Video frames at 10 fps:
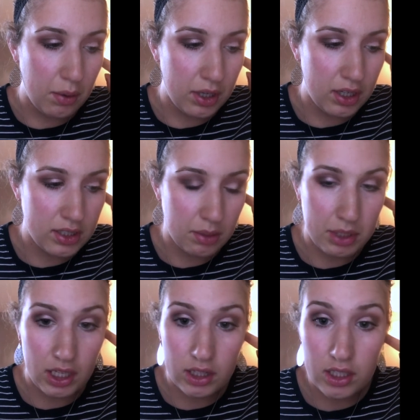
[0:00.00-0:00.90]
wanted
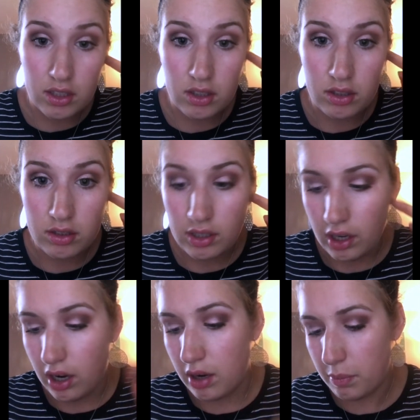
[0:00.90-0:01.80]
something a little
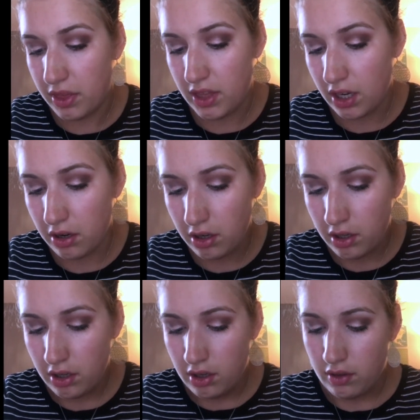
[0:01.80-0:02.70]
thicker
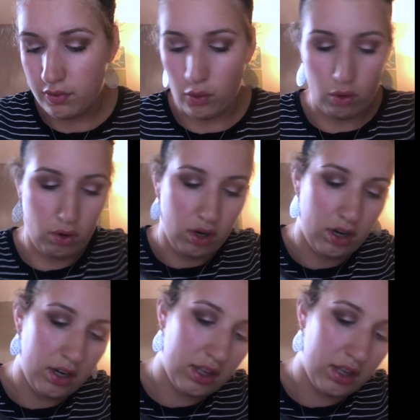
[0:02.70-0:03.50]
for